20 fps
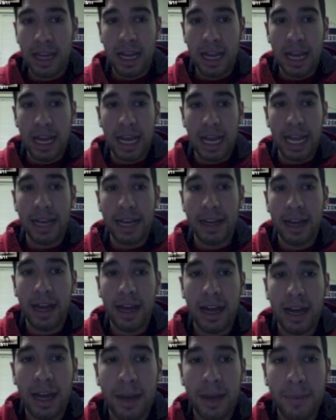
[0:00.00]
And
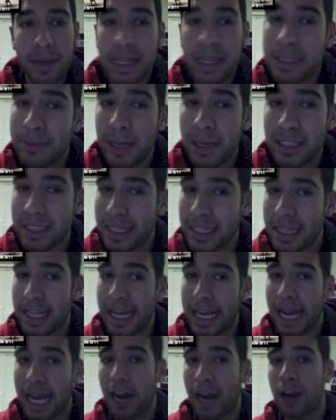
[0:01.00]
it's present in
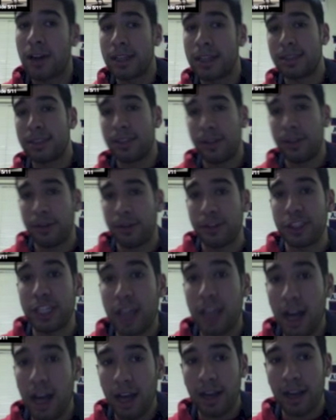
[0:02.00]
the Art Institute of
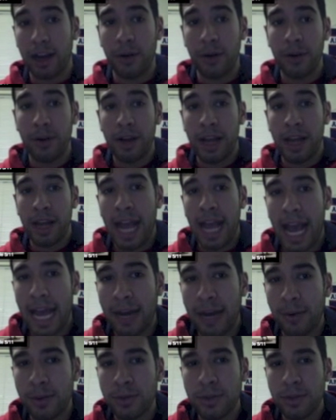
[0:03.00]
Chicago,
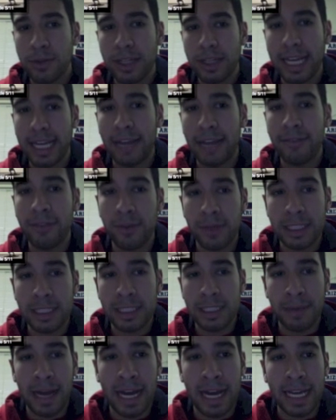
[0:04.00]
and it was really
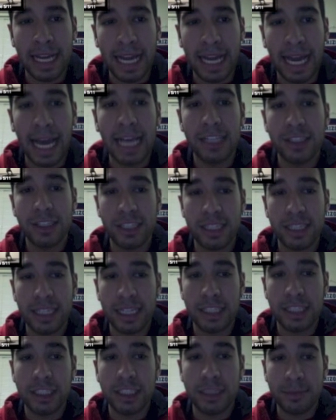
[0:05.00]
influenced by ancient
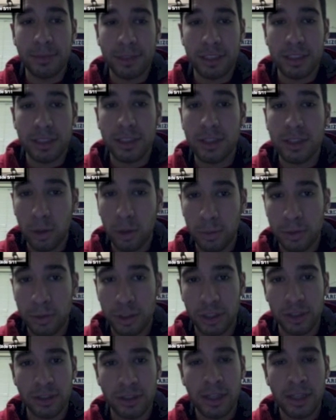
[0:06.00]
Egyptian
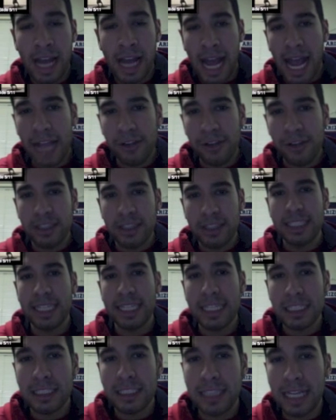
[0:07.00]
sculptures. And you can see
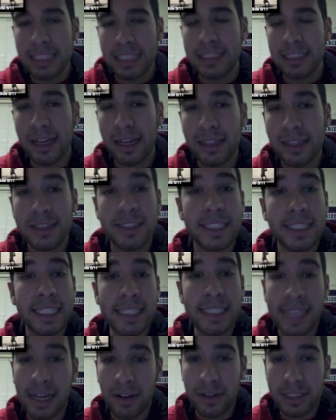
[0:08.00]
it's not as
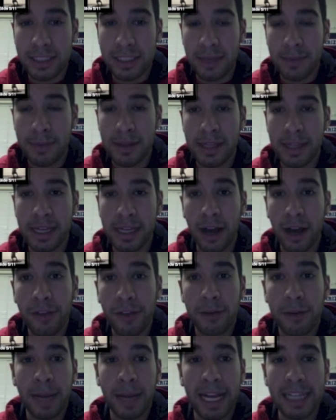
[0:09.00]
detailed as some of the
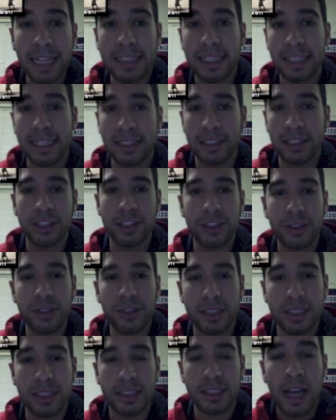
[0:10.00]
other paintings. It just
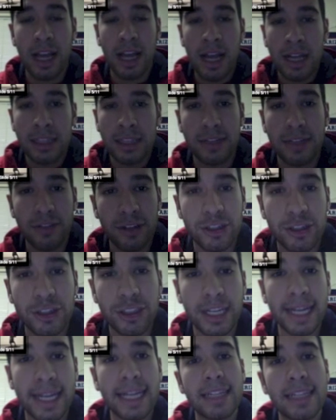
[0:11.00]
uses different
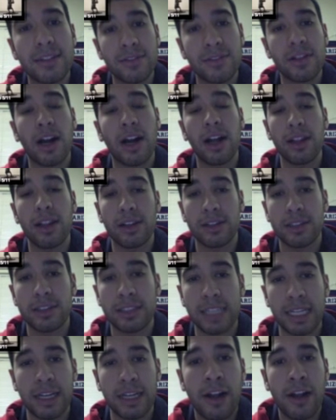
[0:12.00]
shades of colors
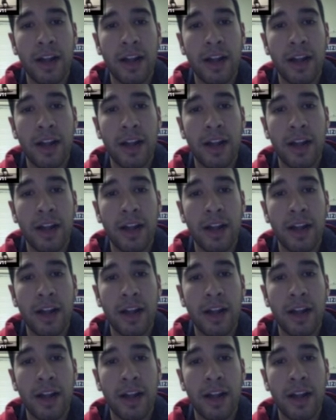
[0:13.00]
and